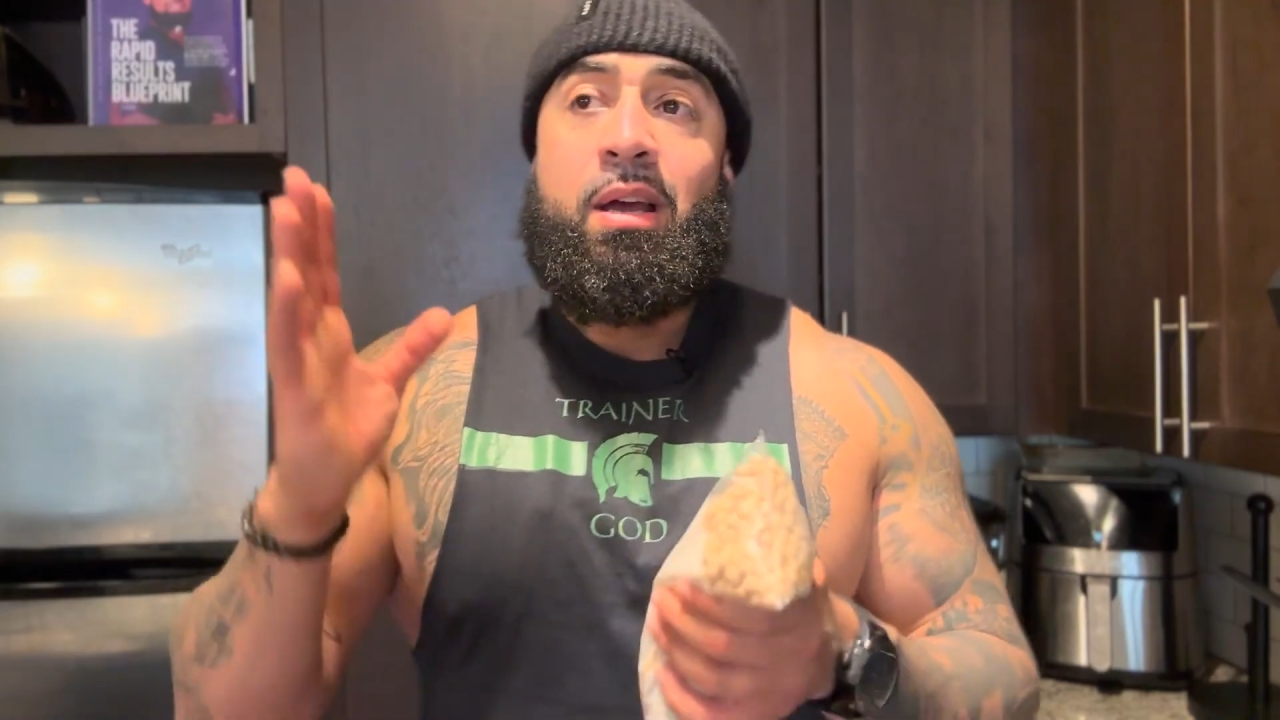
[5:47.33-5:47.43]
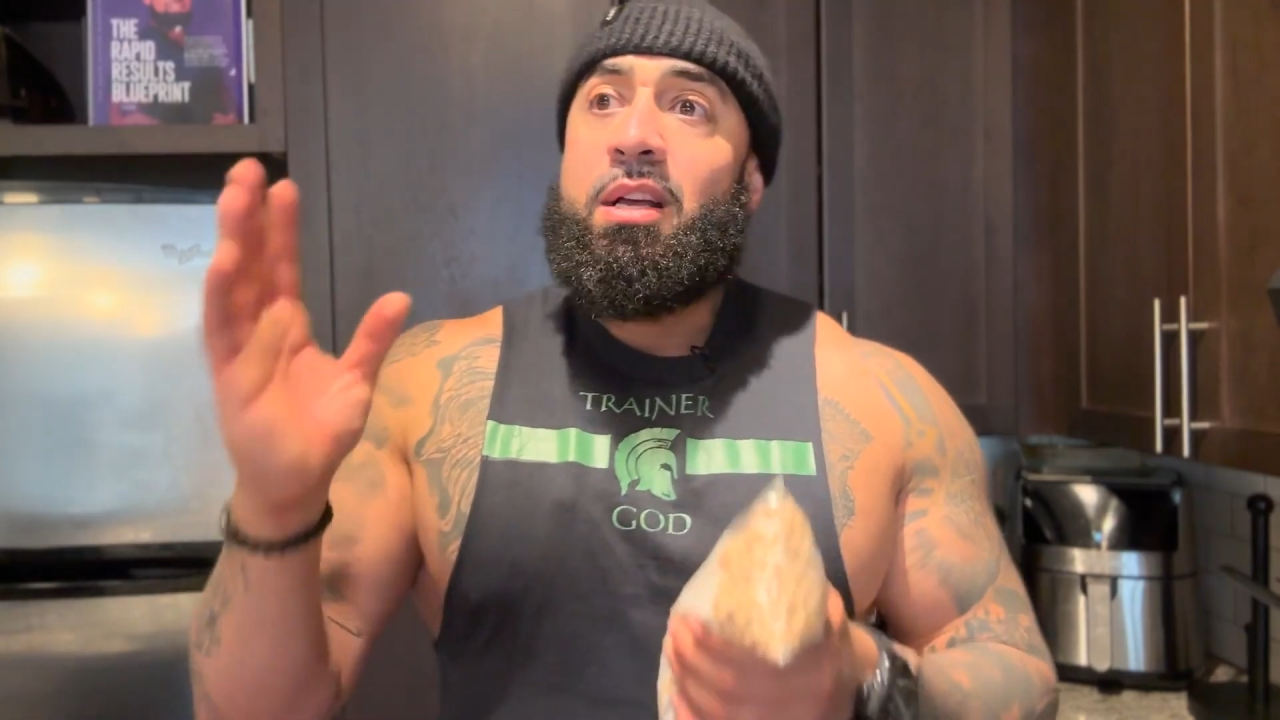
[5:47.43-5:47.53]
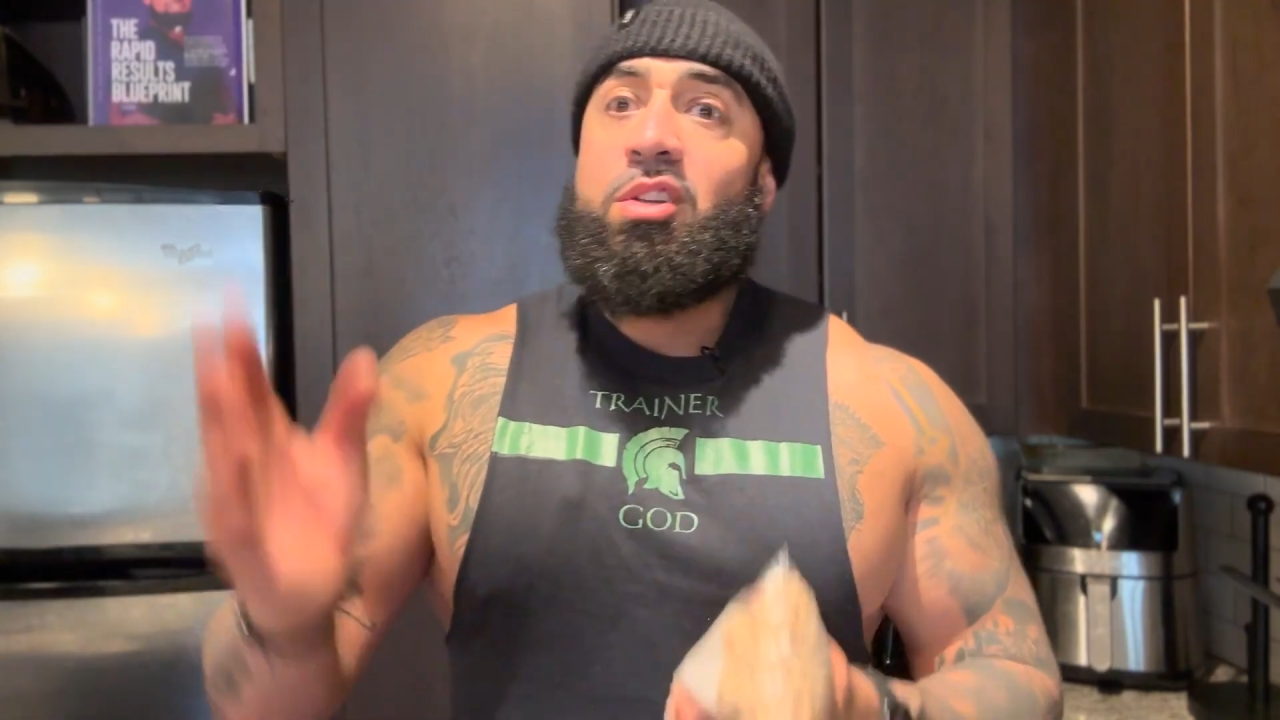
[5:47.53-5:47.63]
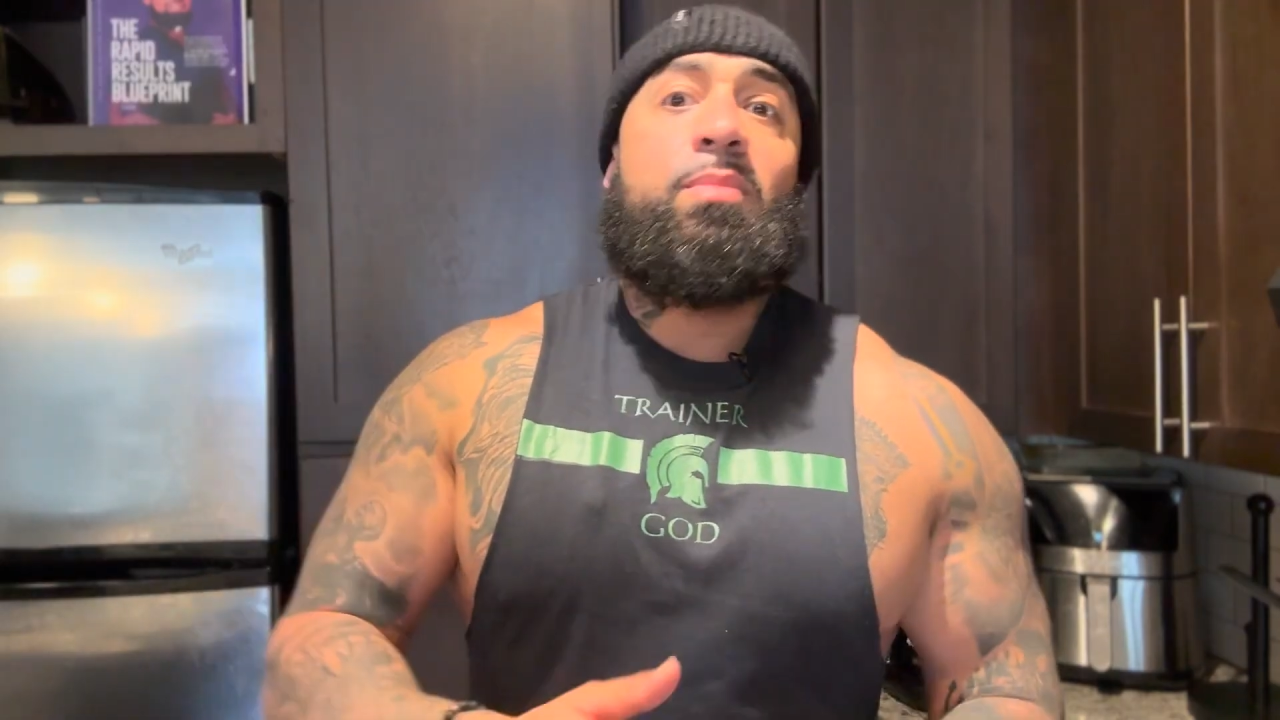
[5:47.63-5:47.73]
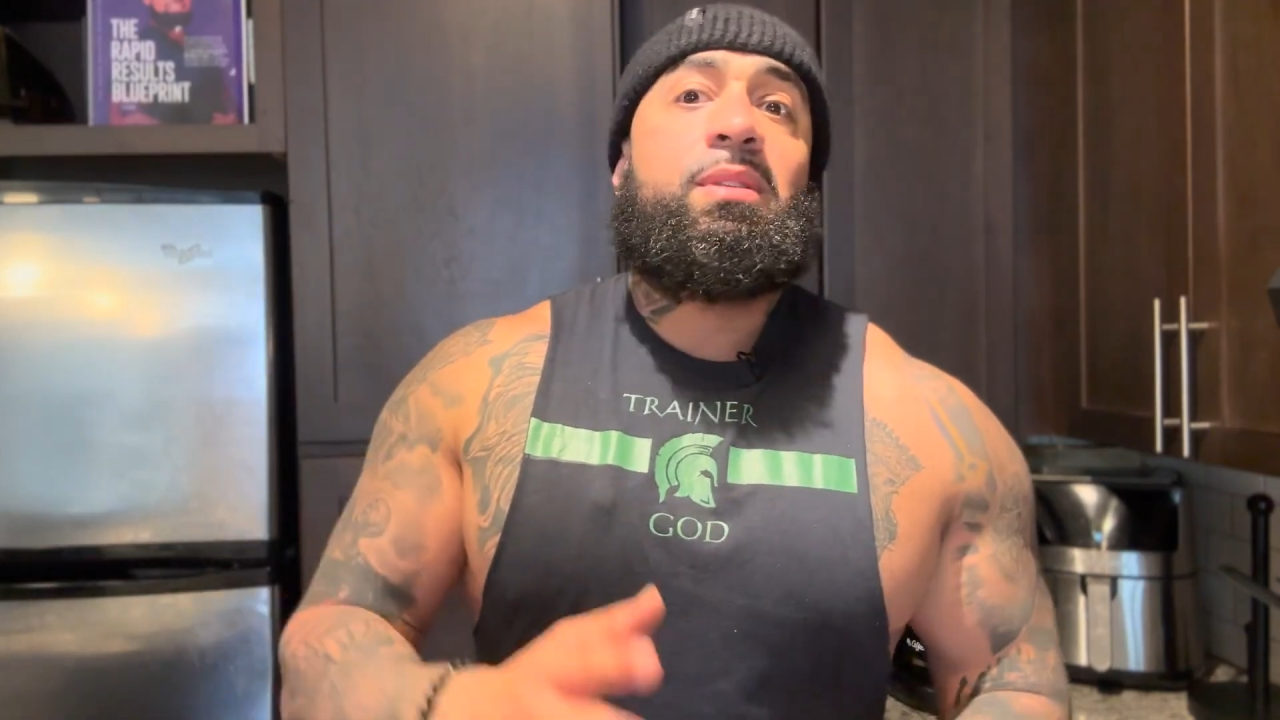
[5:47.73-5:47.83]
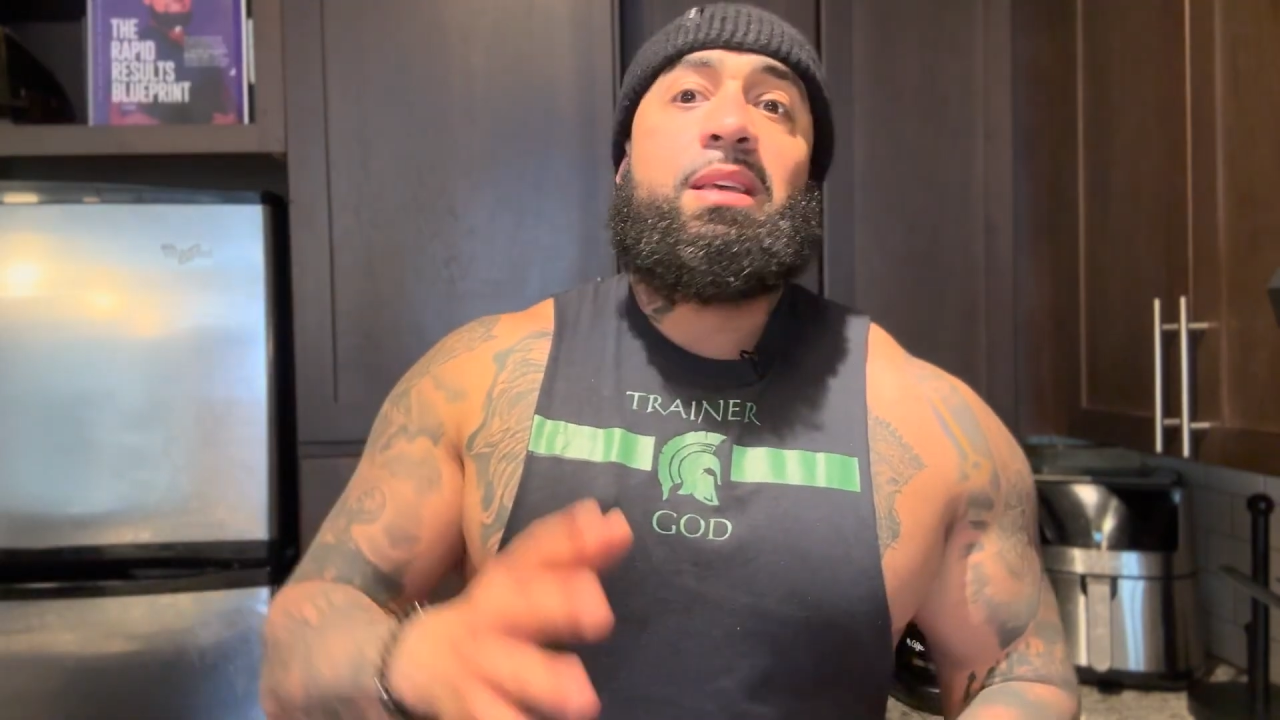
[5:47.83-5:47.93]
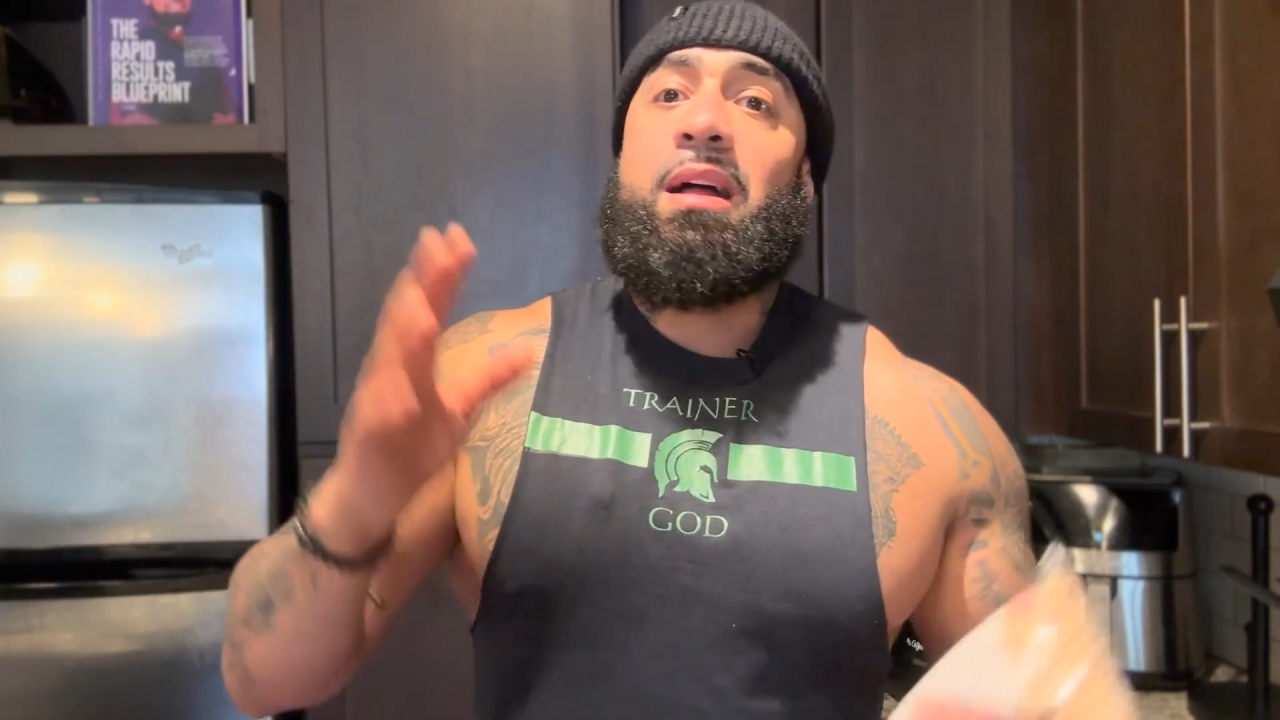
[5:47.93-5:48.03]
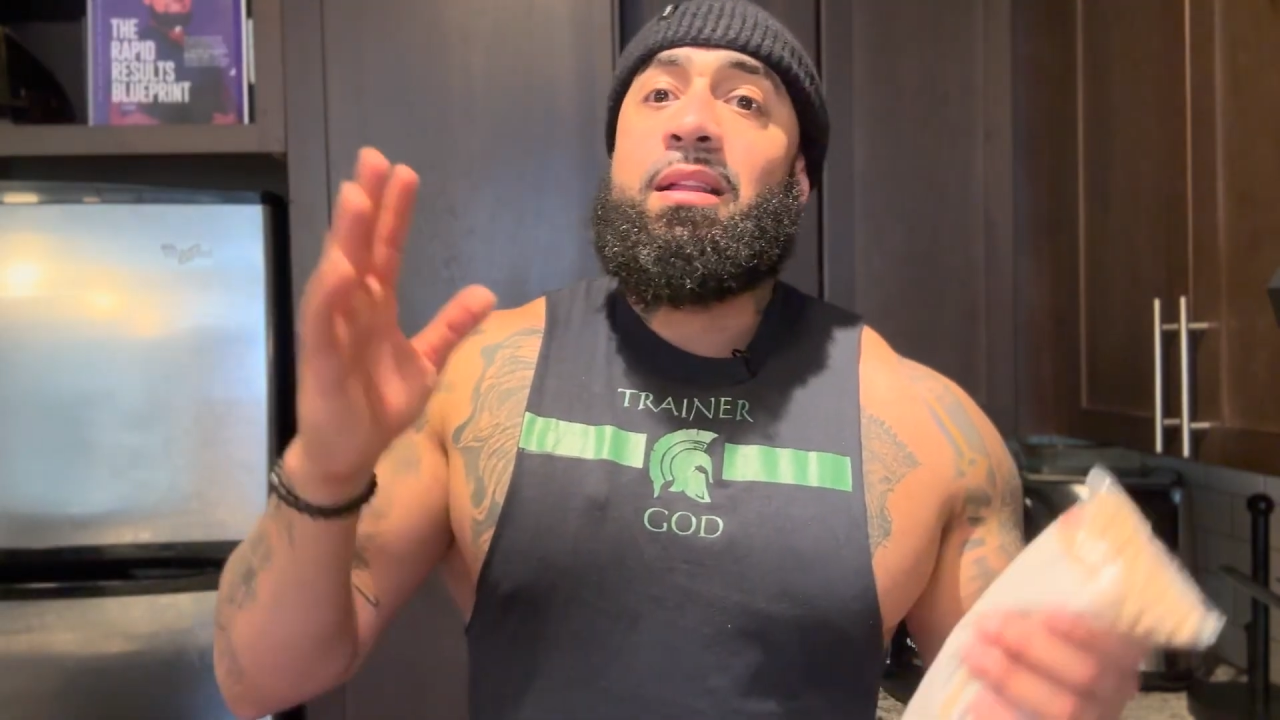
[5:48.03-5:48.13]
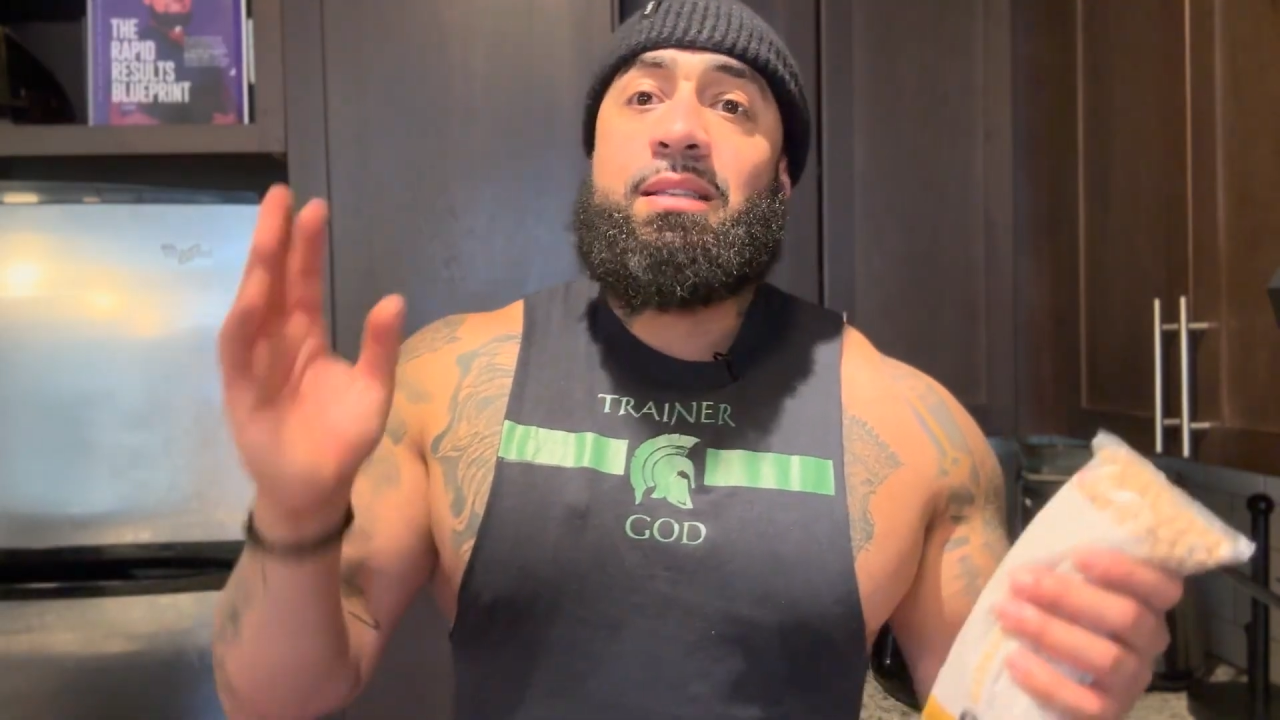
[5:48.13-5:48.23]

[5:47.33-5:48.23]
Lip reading: shrimp salad,